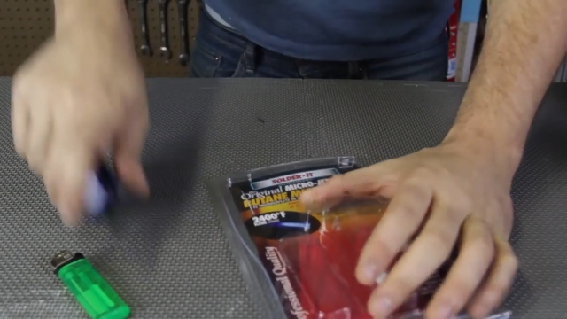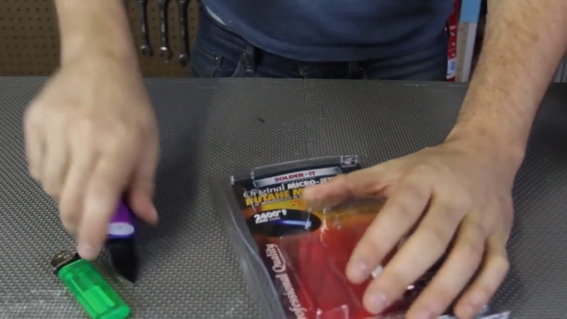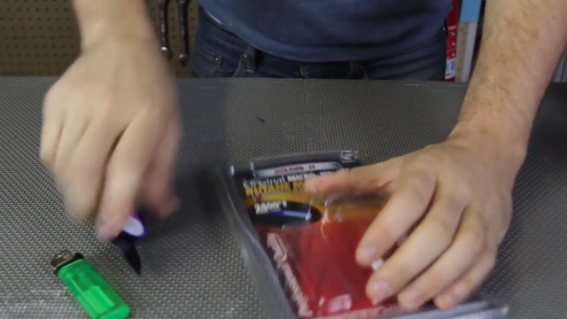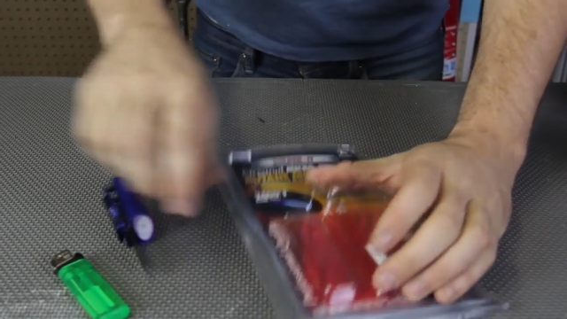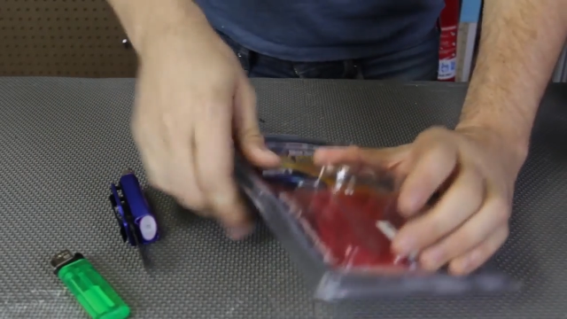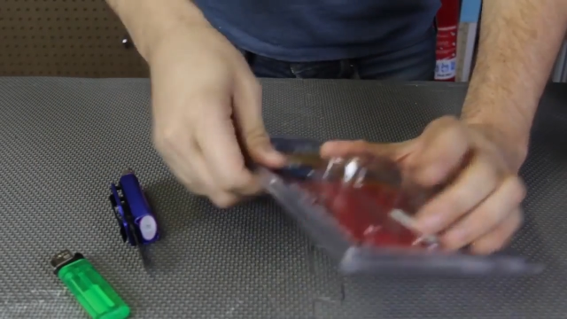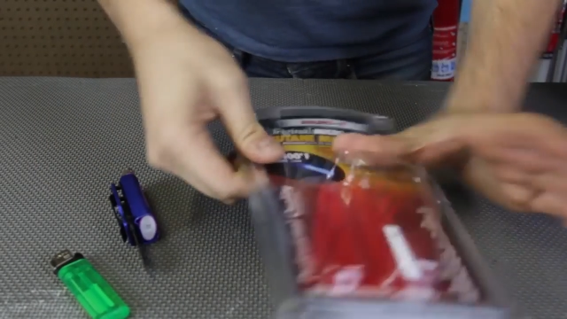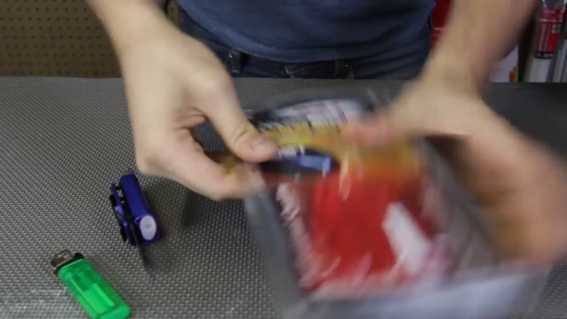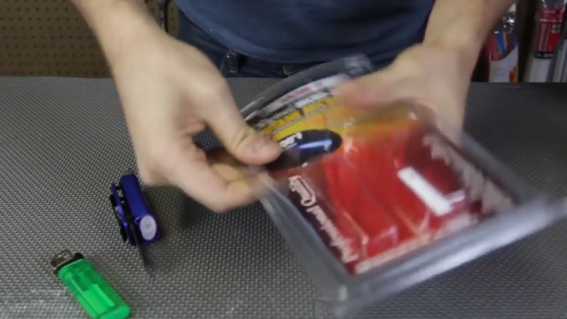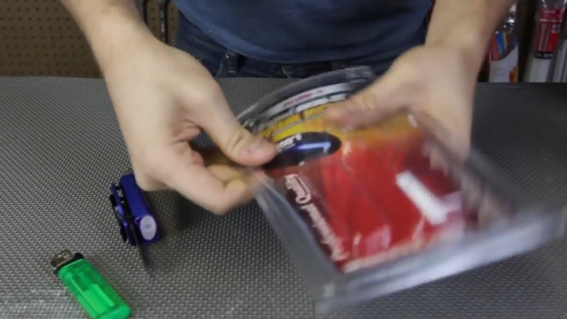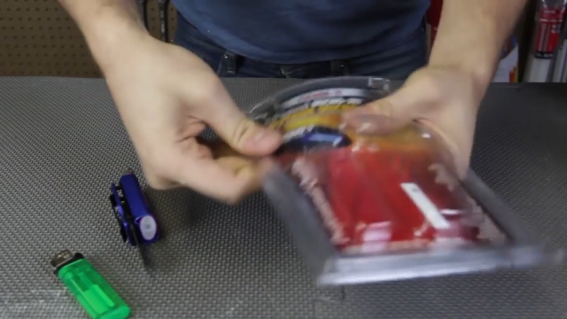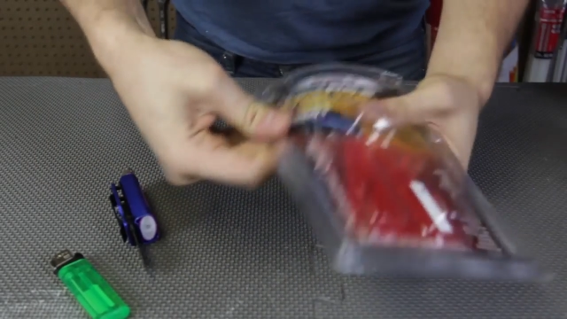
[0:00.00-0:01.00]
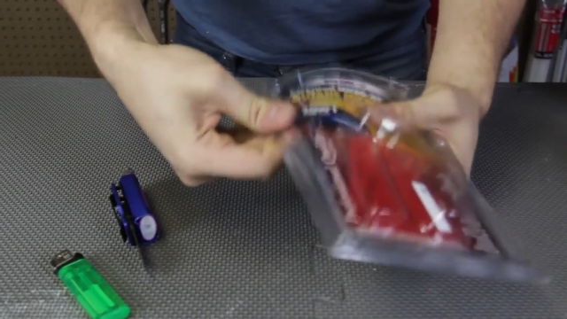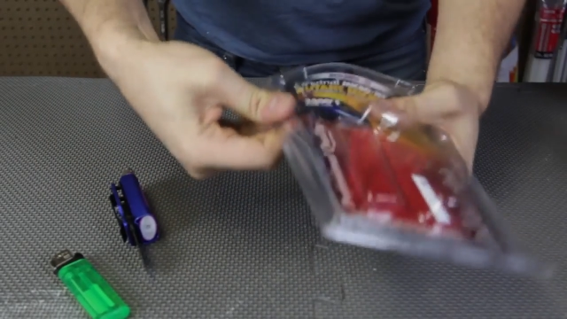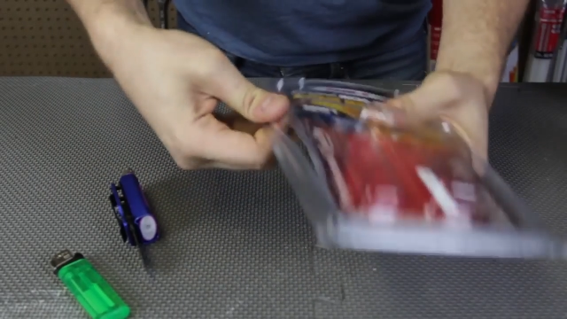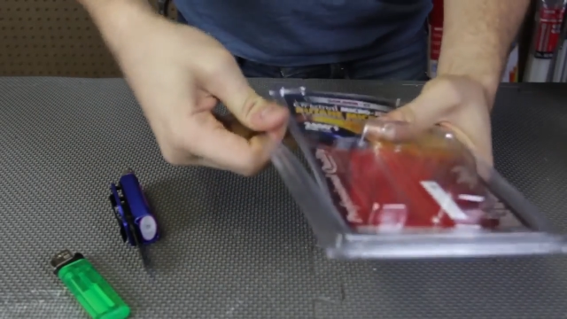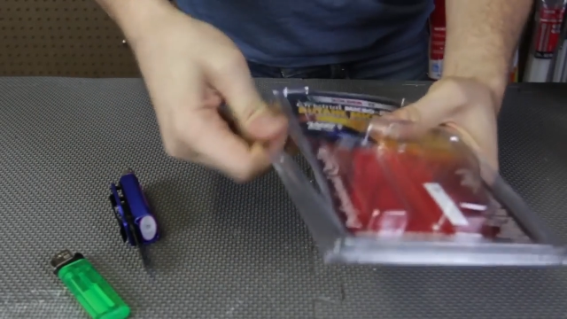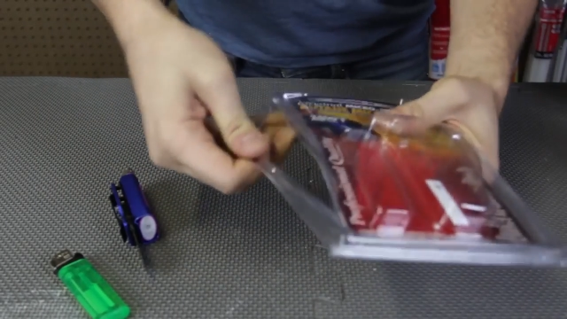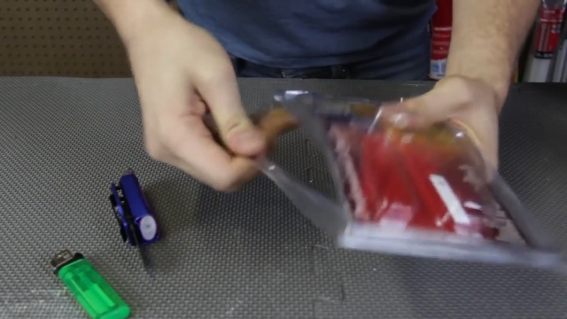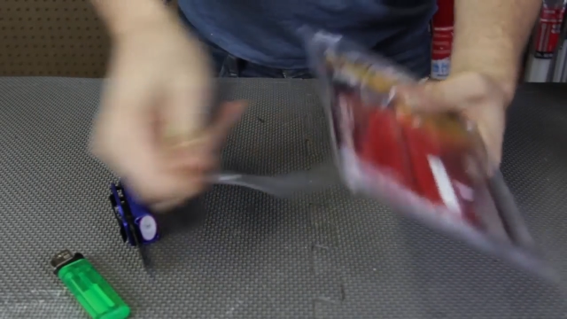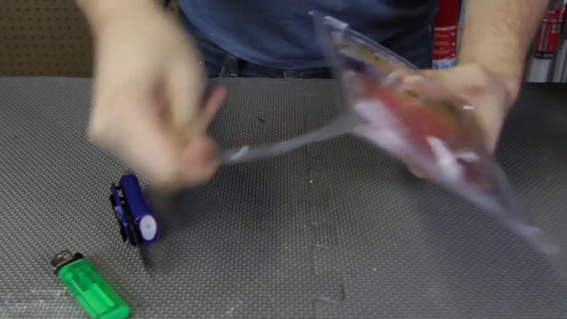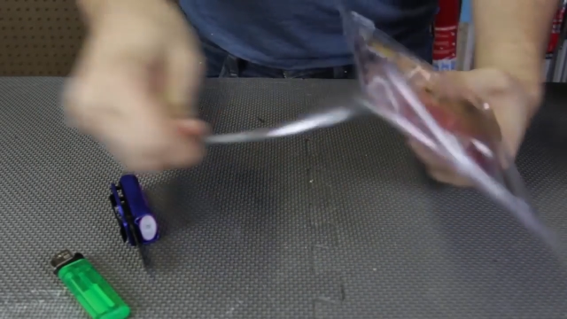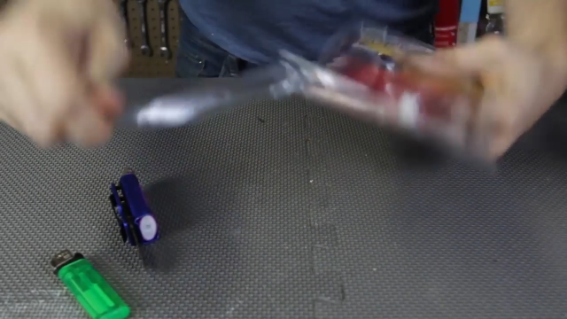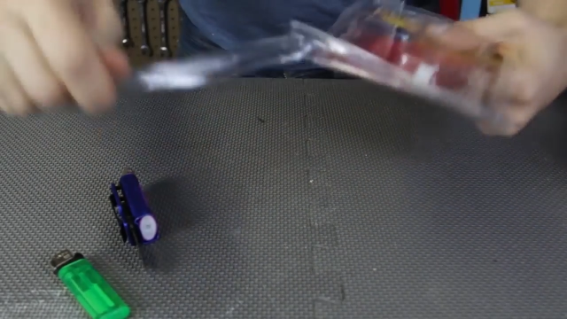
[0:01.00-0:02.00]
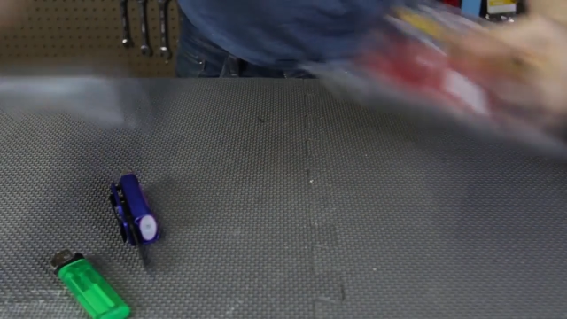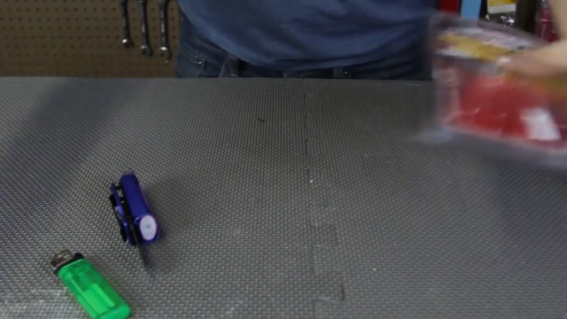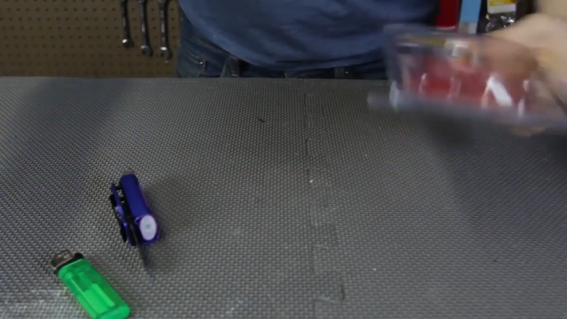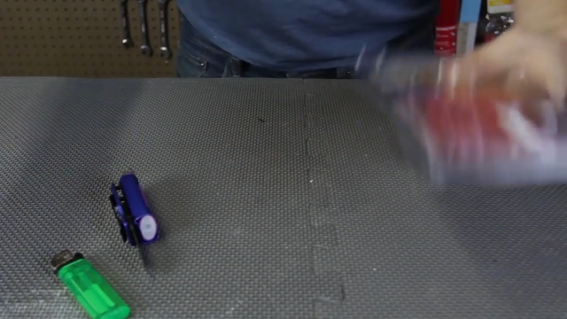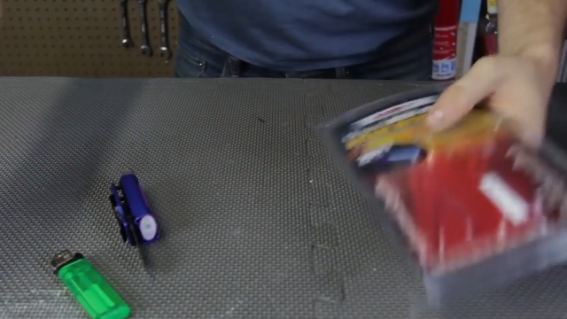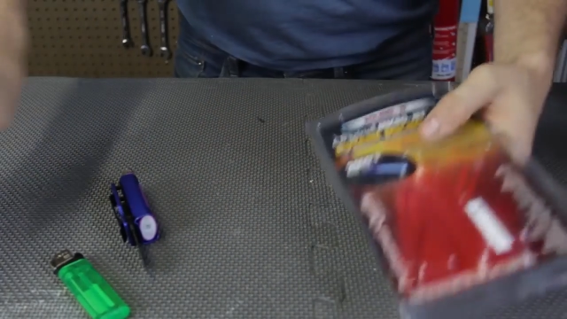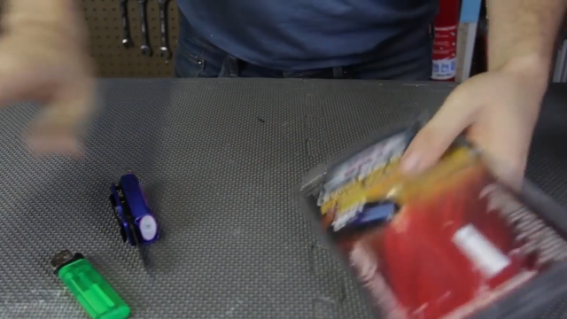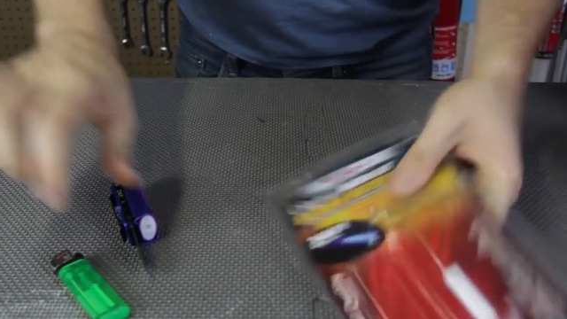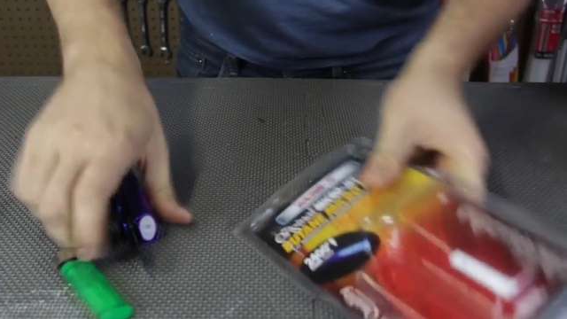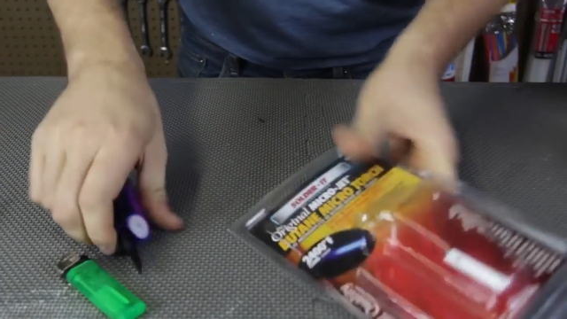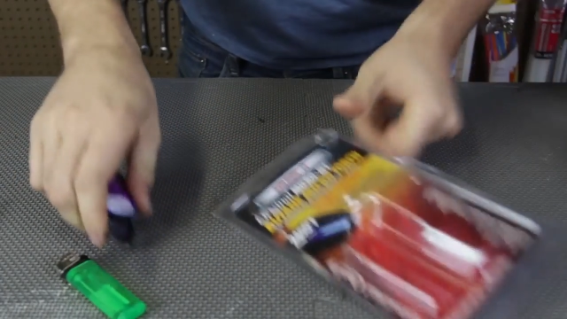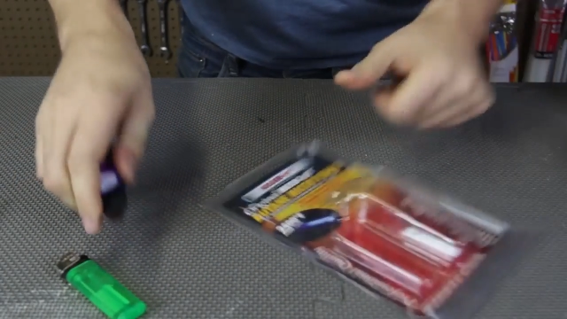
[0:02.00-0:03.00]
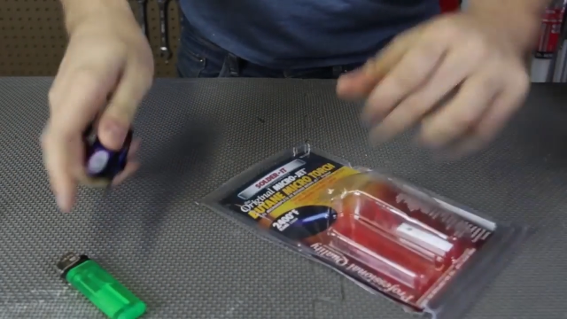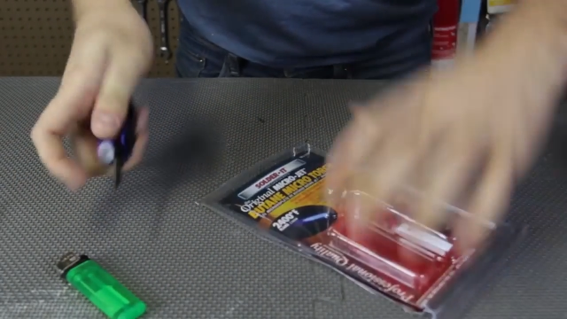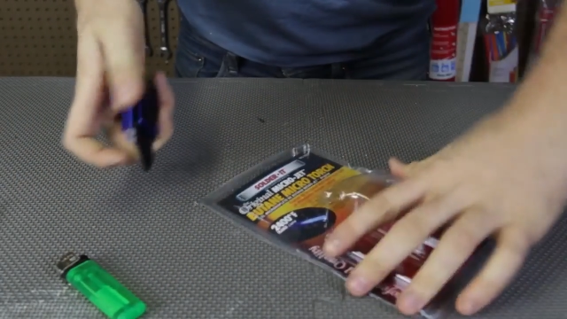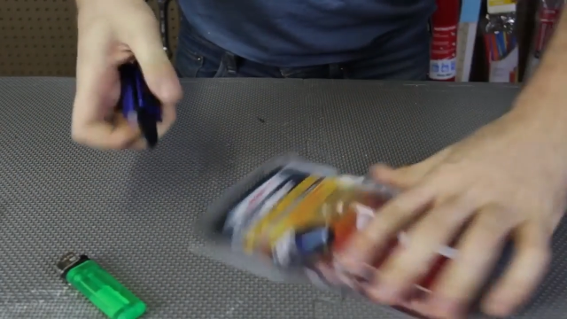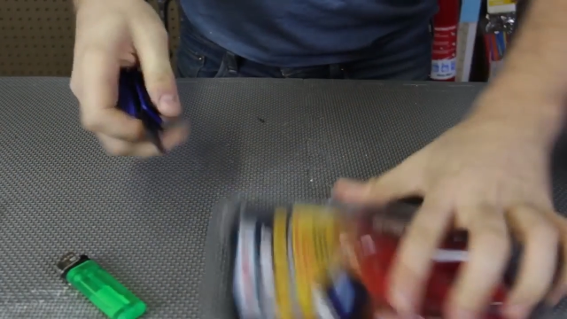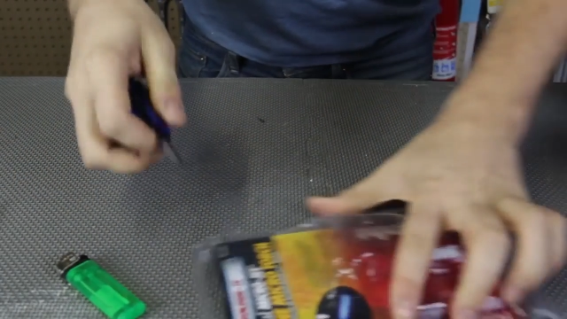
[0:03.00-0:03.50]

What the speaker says: No face is visible, so there are no lips to read.